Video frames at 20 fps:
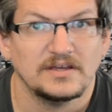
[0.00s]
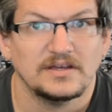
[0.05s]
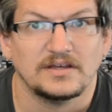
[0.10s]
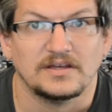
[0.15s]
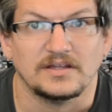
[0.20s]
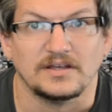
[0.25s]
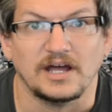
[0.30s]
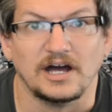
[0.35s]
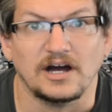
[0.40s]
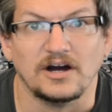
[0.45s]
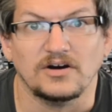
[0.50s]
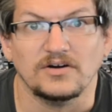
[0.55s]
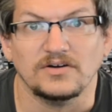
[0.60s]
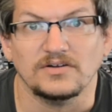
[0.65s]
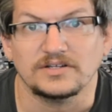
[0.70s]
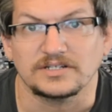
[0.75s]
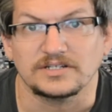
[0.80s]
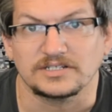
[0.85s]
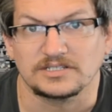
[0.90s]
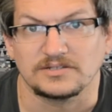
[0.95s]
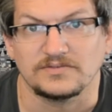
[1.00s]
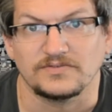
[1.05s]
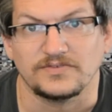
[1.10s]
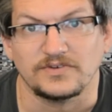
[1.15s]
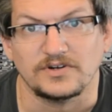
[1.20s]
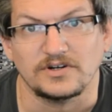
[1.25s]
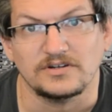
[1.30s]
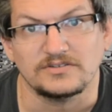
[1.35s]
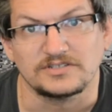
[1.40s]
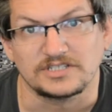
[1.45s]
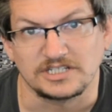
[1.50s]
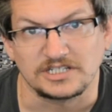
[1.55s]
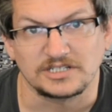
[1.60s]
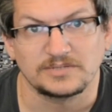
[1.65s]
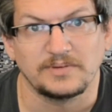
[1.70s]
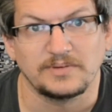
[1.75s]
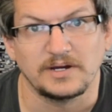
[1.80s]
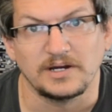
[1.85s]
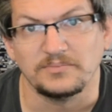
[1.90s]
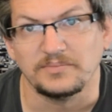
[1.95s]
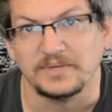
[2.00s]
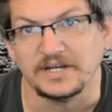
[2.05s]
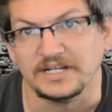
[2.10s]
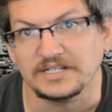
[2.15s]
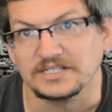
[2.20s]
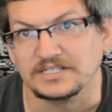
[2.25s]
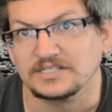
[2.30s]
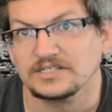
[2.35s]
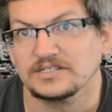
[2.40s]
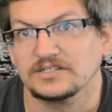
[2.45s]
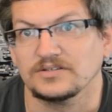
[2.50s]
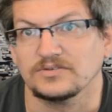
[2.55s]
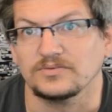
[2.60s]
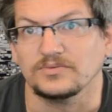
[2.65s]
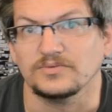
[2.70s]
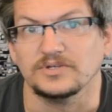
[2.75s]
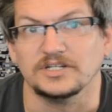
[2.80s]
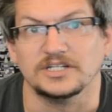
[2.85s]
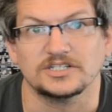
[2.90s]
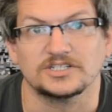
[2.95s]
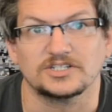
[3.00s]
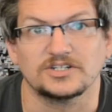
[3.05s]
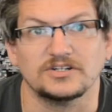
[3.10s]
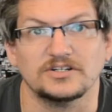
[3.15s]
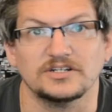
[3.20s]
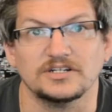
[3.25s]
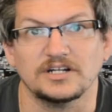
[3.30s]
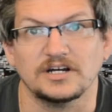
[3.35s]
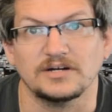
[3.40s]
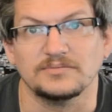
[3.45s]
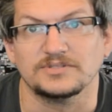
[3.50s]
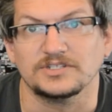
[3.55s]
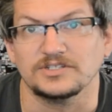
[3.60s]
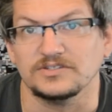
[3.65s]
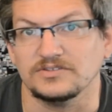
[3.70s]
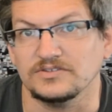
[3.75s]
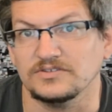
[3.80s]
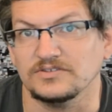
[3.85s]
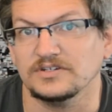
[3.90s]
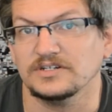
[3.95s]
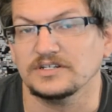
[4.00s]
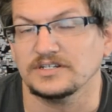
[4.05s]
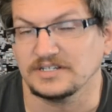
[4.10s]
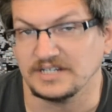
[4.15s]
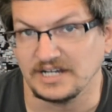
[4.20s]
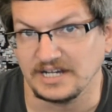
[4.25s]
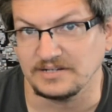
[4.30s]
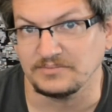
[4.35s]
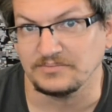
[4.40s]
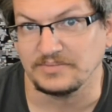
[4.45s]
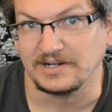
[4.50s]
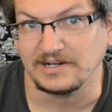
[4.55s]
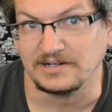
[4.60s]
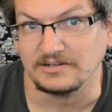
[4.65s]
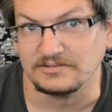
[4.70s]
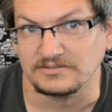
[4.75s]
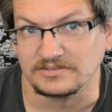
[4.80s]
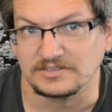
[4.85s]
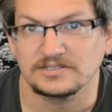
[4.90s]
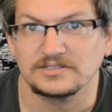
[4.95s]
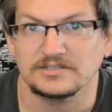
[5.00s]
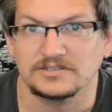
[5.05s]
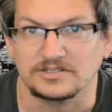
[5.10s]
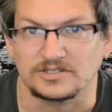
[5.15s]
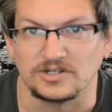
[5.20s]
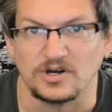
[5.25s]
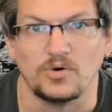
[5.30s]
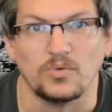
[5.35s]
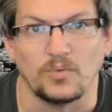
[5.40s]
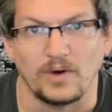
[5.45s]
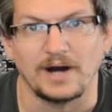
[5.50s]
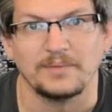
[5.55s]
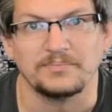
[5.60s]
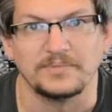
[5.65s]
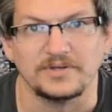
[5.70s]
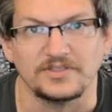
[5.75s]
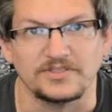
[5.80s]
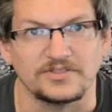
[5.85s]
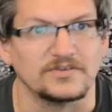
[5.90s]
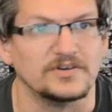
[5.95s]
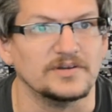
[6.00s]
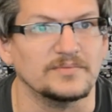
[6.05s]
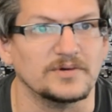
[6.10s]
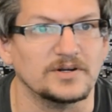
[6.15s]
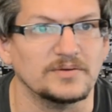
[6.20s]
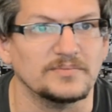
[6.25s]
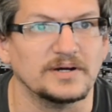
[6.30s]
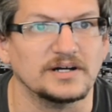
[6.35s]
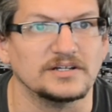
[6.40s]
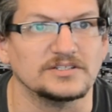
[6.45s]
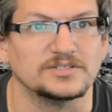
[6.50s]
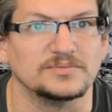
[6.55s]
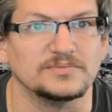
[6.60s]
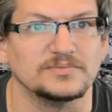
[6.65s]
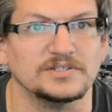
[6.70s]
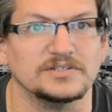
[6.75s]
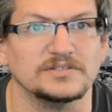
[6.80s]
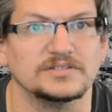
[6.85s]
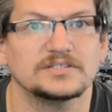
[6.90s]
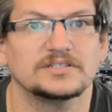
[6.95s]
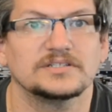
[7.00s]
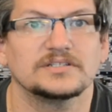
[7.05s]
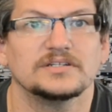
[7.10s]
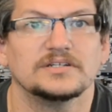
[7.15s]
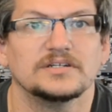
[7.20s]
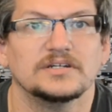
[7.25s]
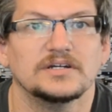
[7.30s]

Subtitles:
Now, like I said before, 6 pound base, we did turn it up to 9 pounds, so a whopping 3 more pounds of boost.